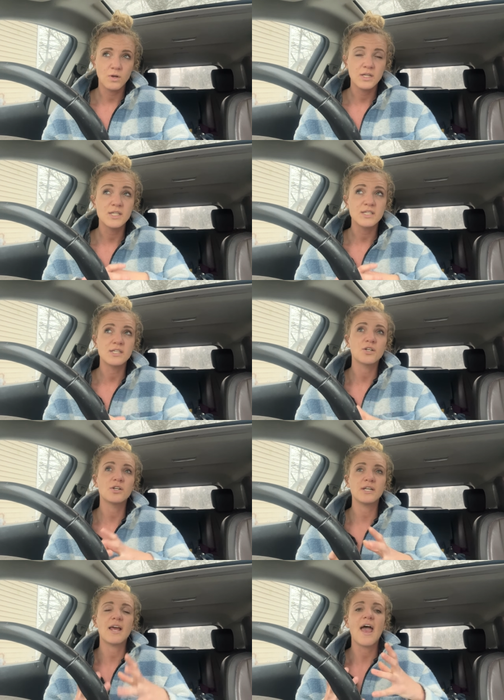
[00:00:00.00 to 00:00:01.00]

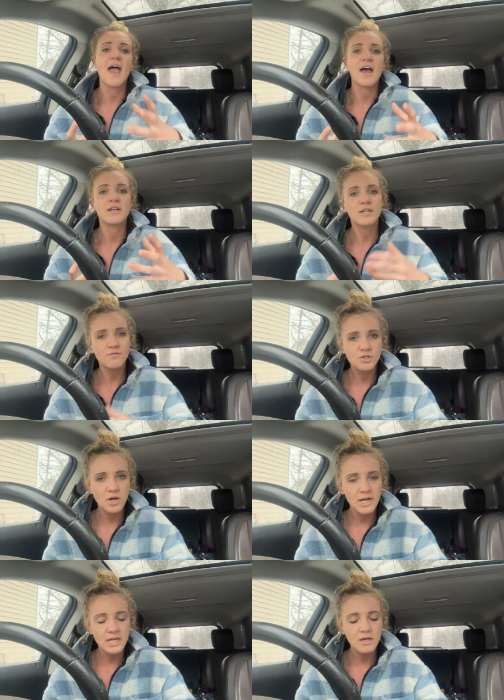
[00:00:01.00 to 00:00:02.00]
considered an additive
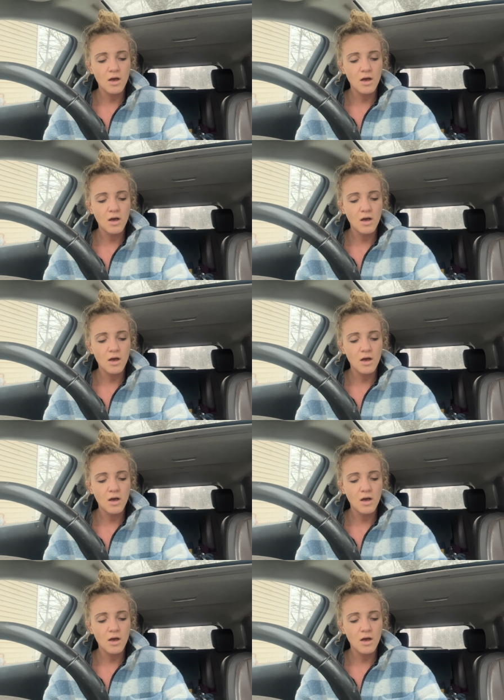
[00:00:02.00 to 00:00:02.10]
trait,